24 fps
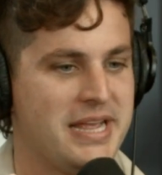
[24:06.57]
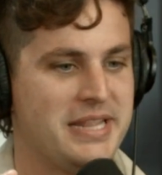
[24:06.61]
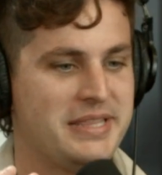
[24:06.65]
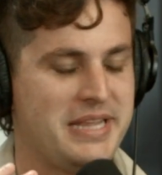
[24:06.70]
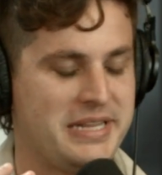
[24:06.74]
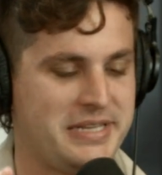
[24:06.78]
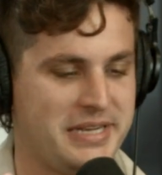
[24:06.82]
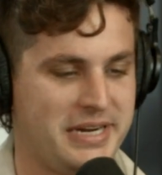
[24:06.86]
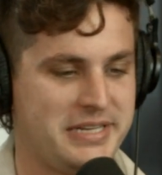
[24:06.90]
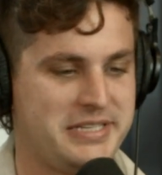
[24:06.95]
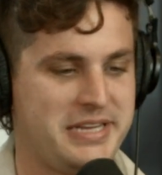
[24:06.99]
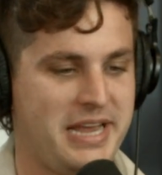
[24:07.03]
They
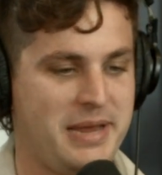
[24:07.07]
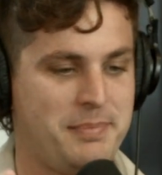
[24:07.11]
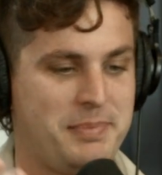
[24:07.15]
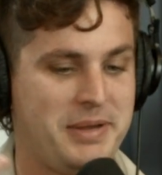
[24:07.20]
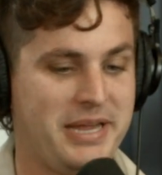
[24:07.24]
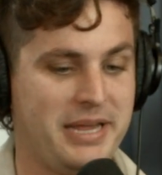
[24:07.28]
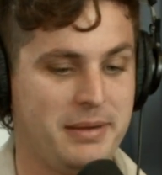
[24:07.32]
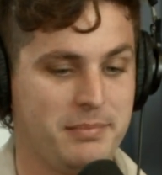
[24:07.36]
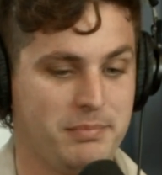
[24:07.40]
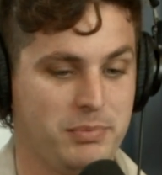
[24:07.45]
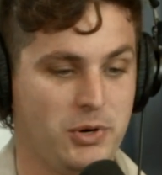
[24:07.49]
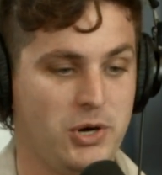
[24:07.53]
did a taping
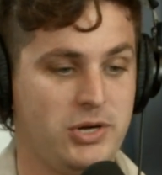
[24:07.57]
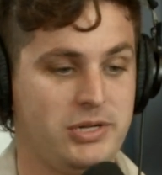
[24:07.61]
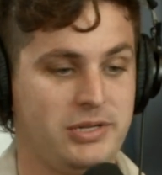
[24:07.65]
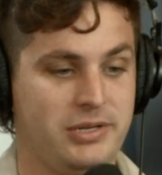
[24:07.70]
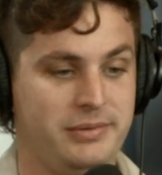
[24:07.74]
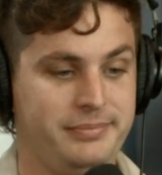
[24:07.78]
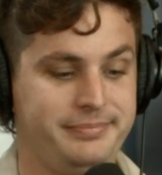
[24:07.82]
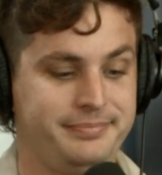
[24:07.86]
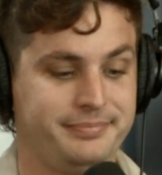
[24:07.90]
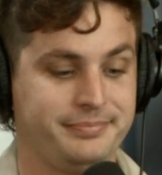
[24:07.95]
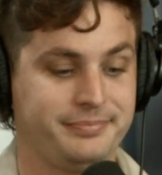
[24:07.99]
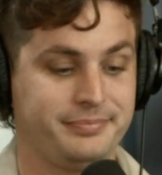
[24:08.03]
in
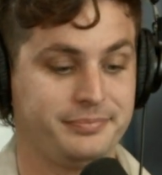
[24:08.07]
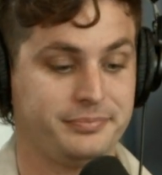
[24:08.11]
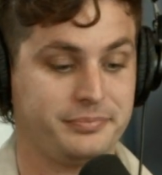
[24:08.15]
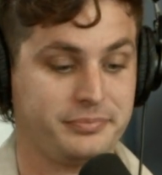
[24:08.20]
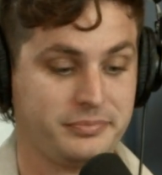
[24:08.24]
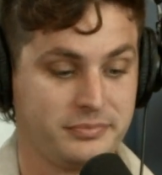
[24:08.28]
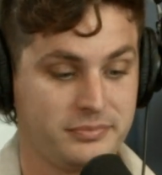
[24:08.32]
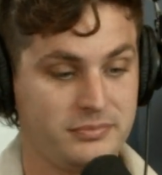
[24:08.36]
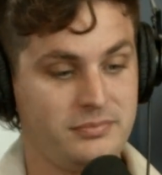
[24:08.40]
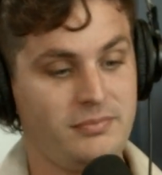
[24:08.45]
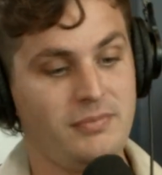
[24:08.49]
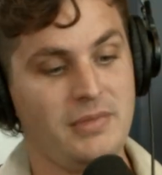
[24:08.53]
Brooklyn.
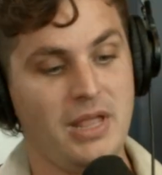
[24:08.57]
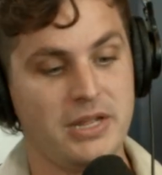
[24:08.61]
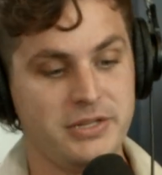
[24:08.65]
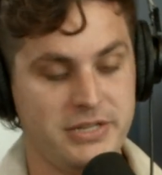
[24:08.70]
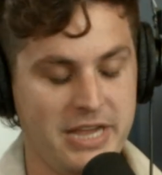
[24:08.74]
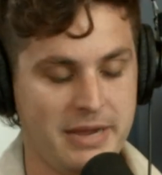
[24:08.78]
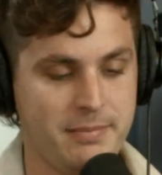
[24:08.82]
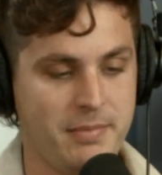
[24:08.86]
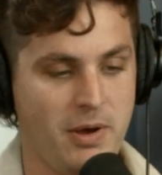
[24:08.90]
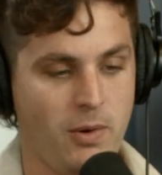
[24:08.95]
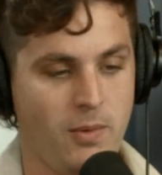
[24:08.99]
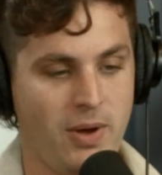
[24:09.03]

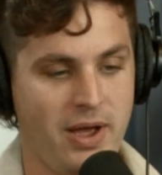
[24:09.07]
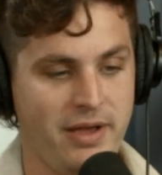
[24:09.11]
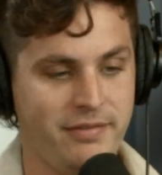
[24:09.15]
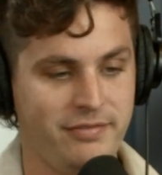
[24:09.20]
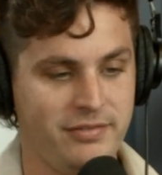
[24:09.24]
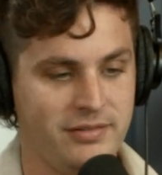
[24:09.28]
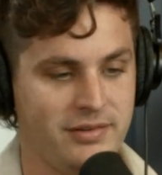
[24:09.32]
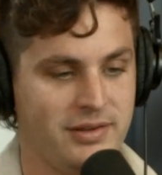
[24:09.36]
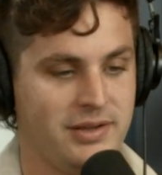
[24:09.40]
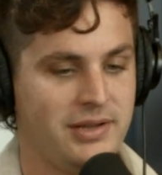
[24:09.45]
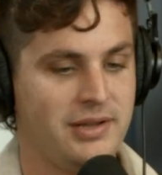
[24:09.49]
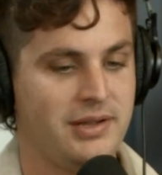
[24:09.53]
Take my wife.
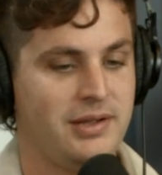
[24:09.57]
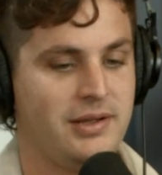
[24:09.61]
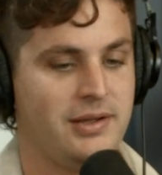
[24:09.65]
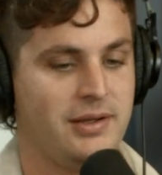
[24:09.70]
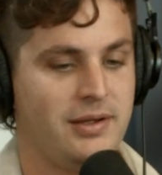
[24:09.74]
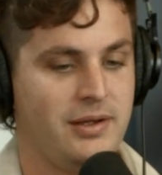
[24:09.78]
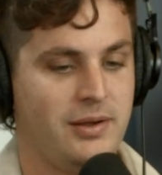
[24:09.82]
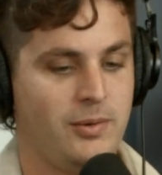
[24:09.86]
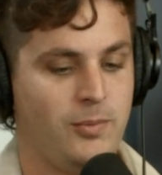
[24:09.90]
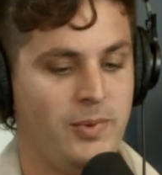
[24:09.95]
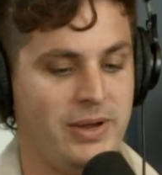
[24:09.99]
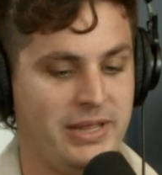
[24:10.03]

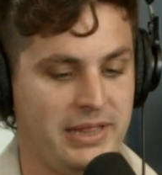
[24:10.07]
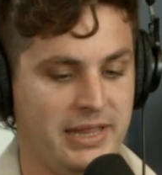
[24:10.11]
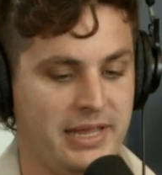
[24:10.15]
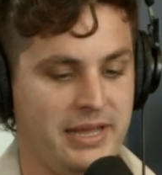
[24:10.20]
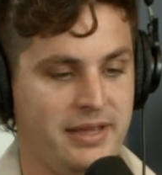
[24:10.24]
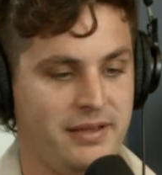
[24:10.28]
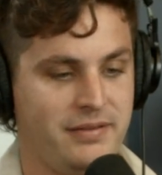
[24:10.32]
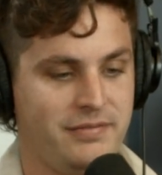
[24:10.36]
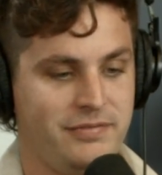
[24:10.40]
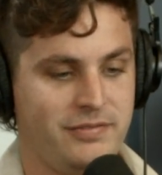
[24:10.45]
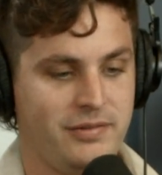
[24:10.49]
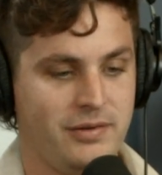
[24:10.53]
We
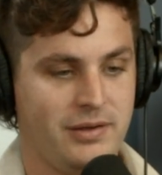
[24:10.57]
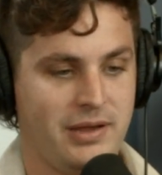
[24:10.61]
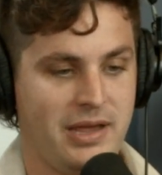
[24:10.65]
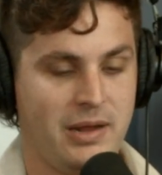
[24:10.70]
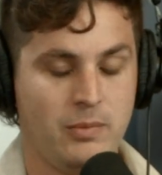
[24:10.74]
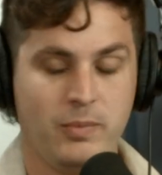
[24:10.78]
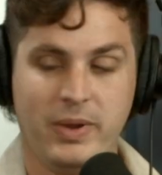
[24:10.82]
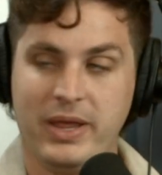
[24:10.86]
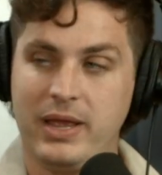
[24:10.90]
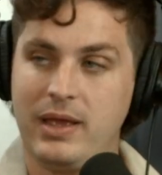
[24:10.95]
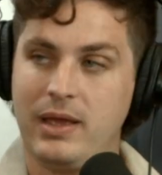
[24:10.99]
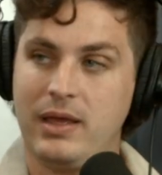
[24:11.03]
leave,
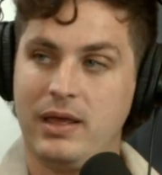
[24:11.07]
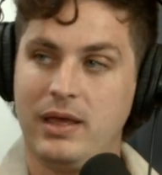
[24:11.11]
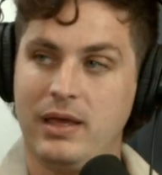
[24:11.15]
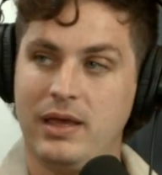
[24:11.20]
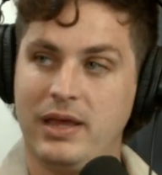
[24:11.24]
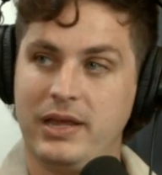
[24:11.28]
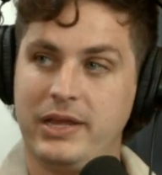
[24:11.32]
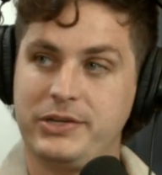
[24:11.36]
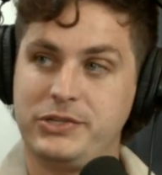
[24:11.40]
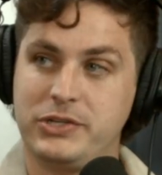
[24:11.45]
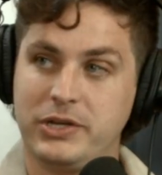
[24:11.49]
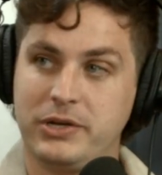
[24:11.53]
and
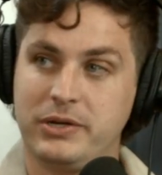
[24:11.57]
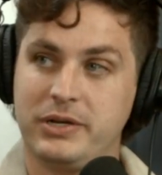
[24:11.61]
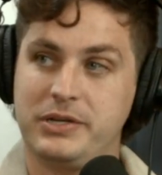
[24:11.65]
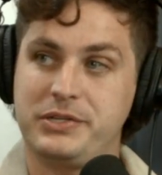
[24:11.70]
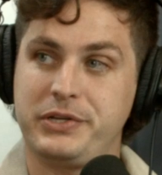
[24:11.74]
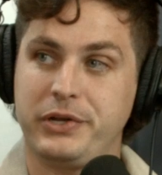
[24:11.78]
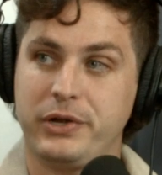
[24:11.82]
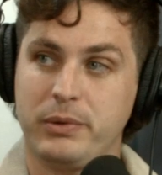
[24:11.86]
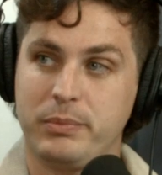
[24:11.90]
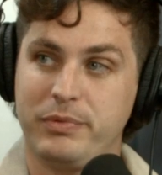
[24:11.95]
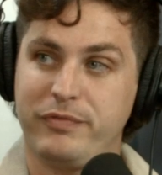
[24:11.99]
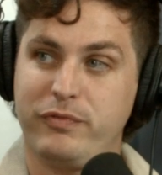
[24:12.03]
I took her to
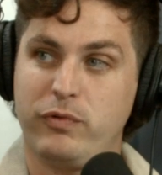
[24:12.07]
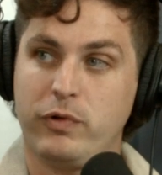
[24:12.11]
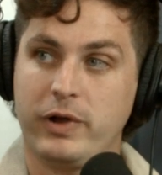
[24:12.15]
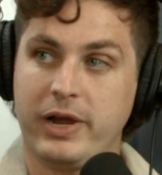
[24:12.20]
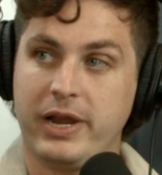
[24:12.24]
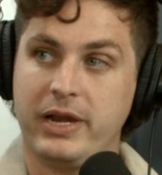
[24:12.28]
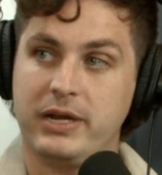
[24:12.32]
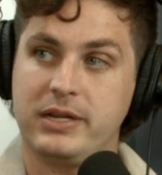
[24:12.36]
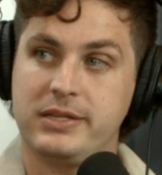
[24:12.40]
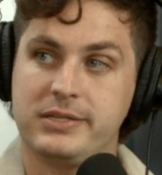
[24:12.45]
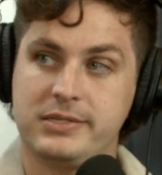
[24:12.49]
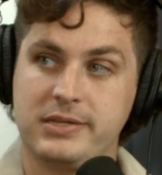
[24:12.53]
dinner
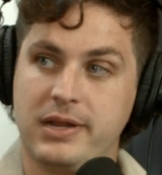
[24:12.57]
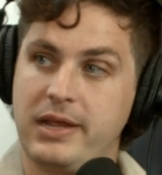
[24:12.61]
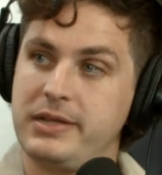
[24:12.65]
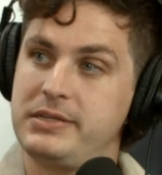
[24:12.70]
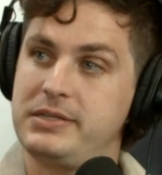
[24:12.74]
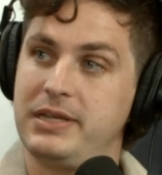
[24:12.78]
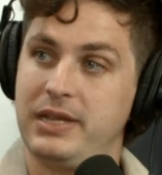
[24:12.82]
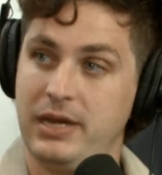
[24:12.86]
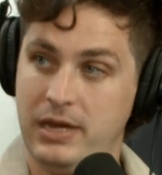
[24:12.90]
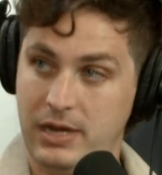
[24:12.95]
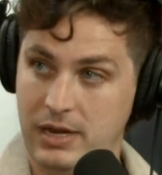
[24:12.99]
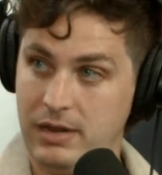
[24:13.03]
beforehand at this nice
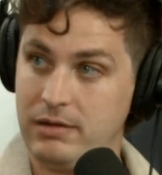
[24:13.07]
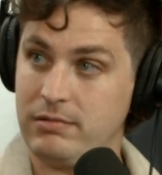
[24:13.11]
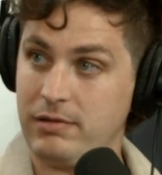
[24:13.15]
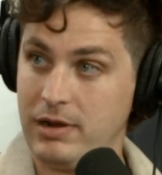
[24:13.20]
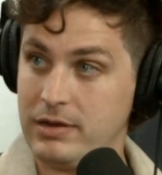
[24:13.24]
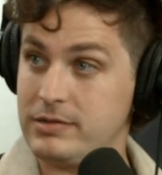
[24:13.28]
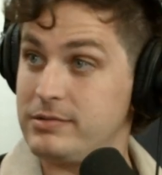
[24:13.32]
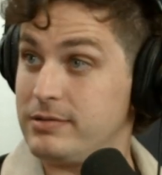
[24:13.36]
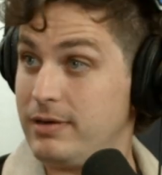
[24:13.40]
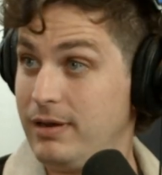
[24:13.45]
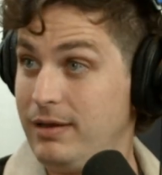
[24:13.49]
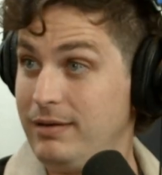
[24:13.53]
Indian
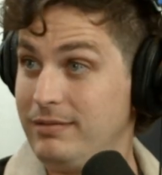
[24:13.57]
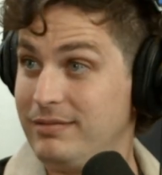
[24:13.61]
restaurant.